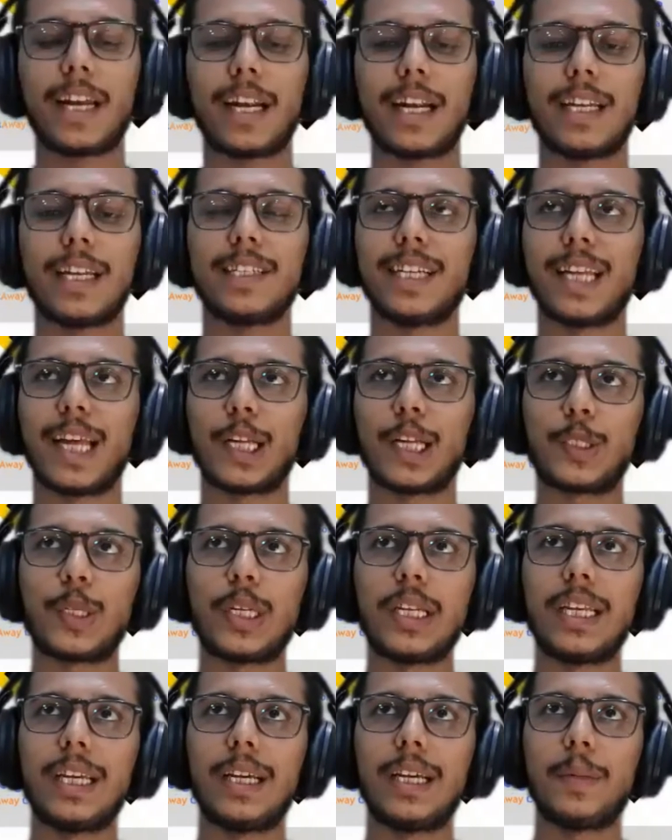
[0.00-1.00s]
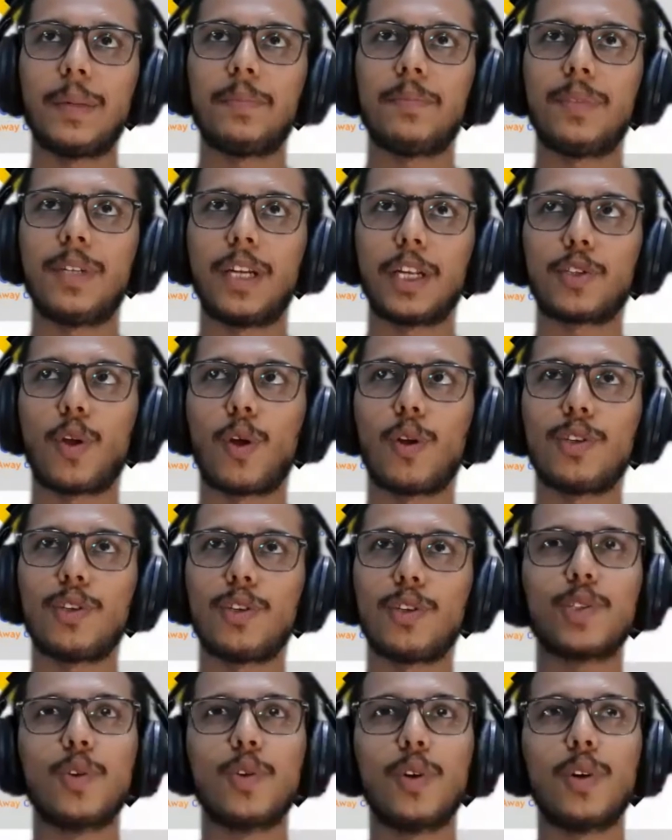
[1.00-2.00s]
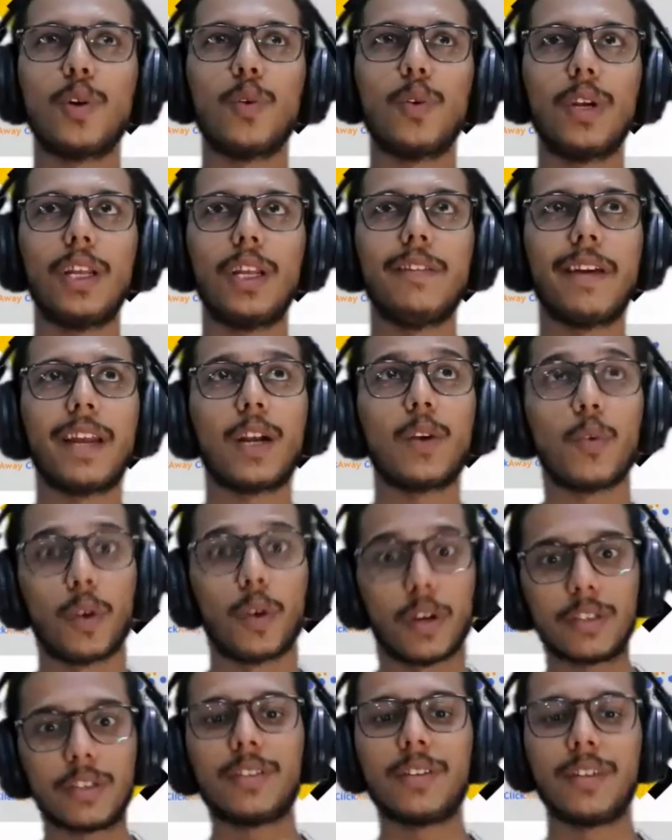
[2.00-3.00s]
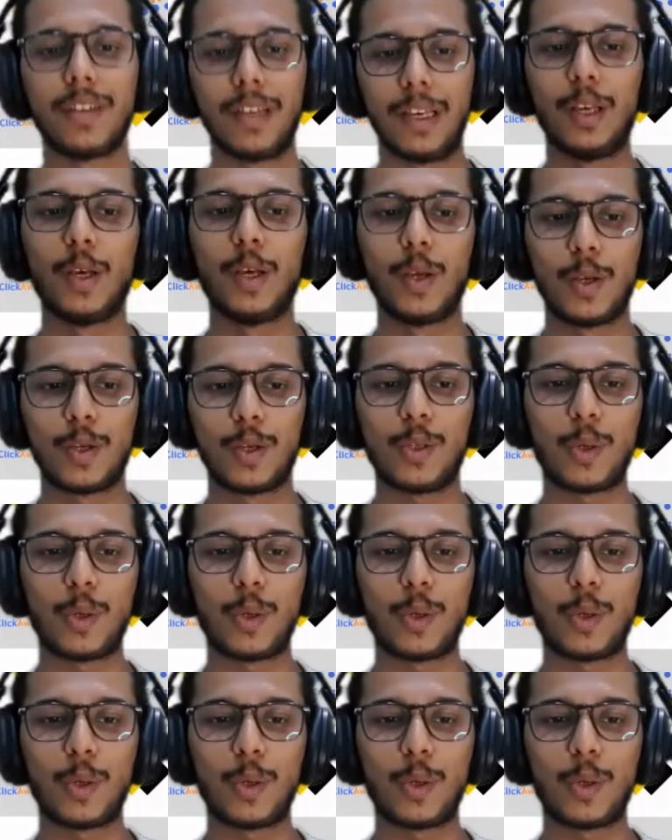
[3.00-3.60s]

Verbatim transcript: very rightly said. Actually, uh, technology is good only when it works.